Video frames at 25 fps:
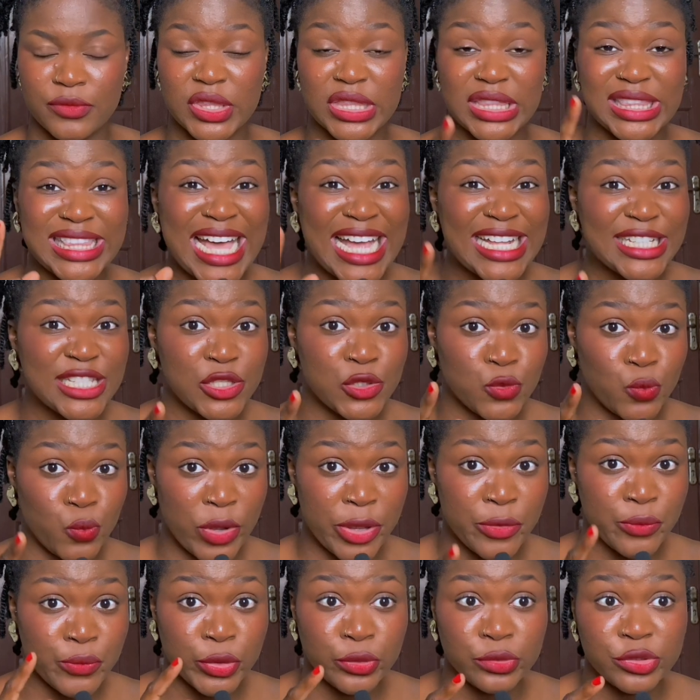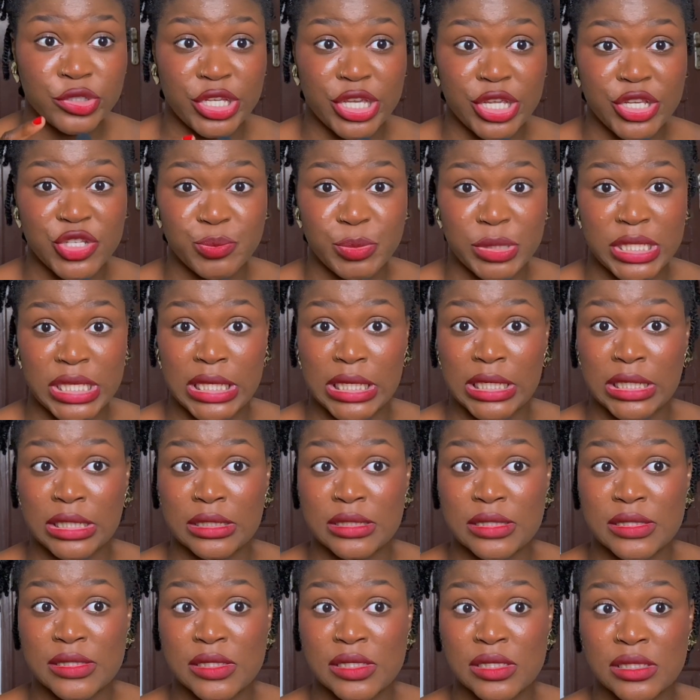That's where real change
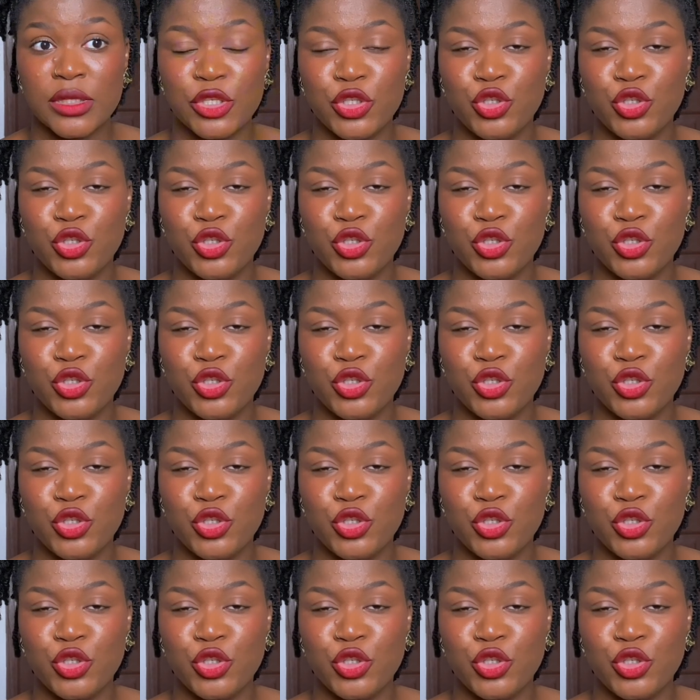begins.